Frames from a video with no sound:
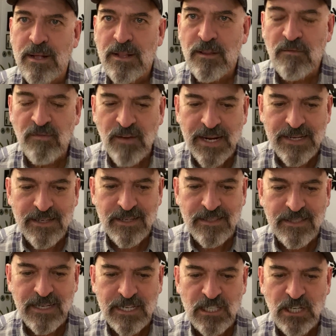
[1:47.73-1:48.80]
the
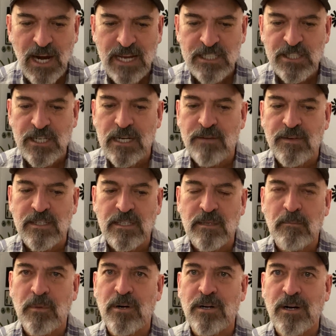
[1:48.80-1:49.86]
faintest suggestion of a
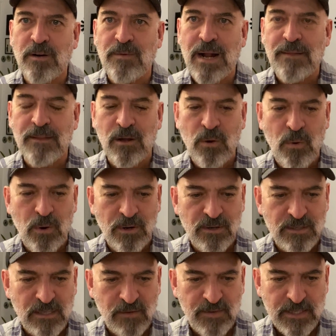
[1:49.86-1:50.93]
smirk around the
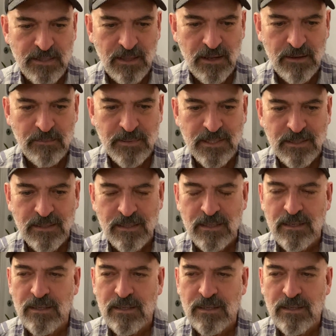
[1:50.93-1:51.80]
corners of his lips.